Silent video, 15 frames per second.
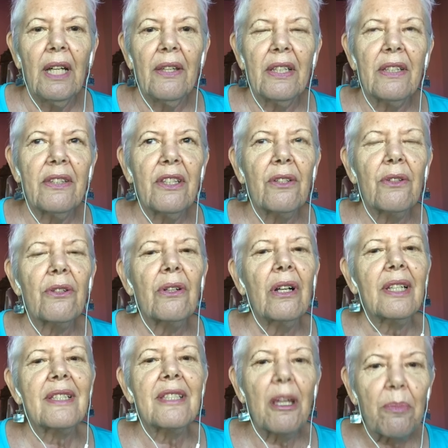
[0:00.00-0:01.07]
That there are
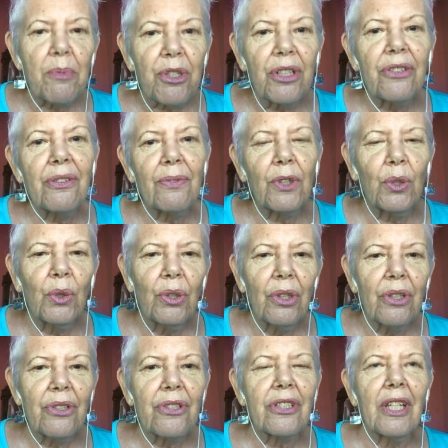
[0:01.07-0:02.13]
exceptions, of
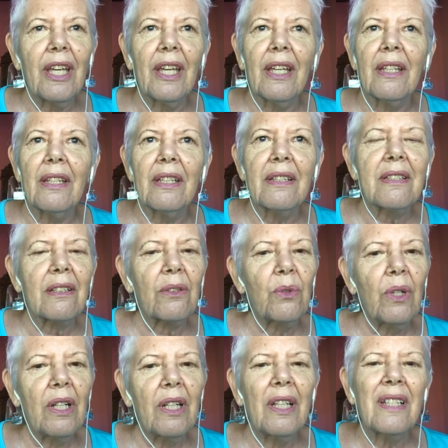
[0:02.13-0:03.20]
course, and
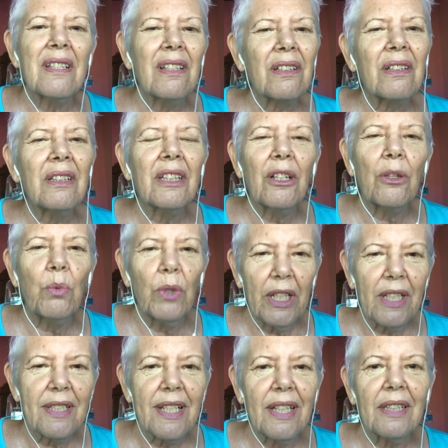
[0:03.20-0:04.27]
it's unclear what
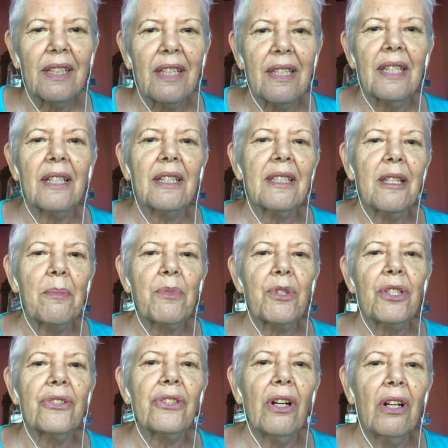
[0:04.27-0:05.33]
exactly the
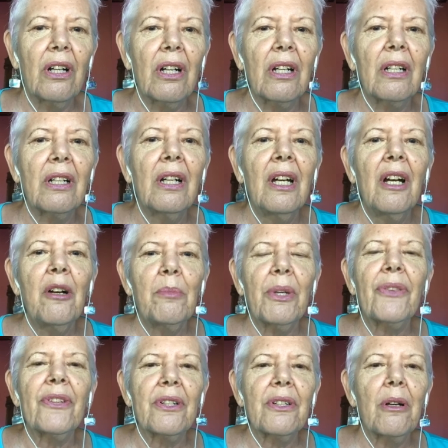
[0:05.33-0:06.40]
exceptions are,
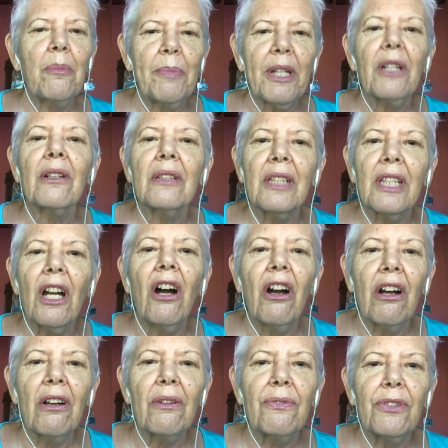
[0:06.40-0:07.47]
but there apparently
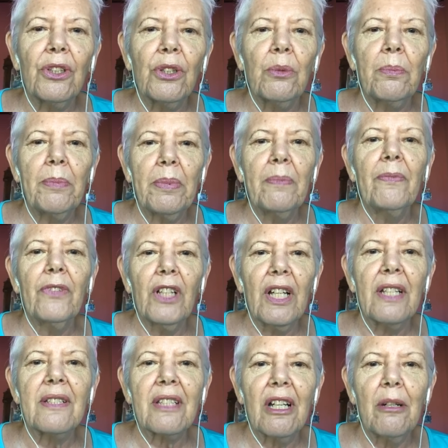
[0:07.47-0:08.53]
are a few
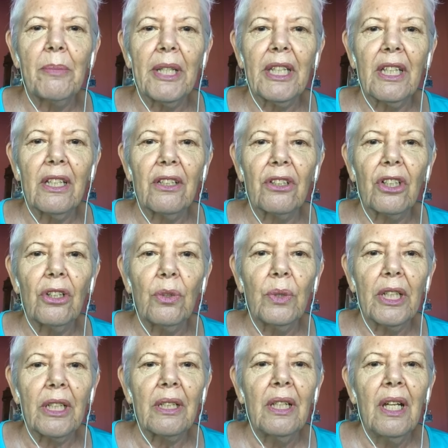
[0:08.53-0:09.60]
flights coming and
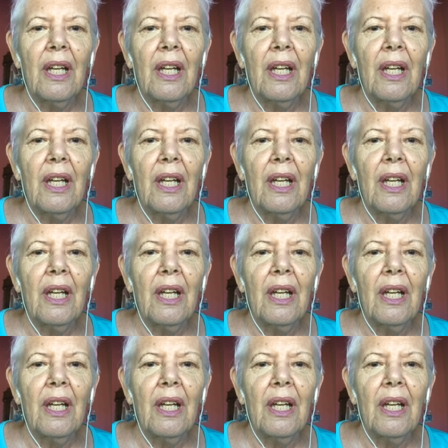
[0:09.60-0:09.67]
going.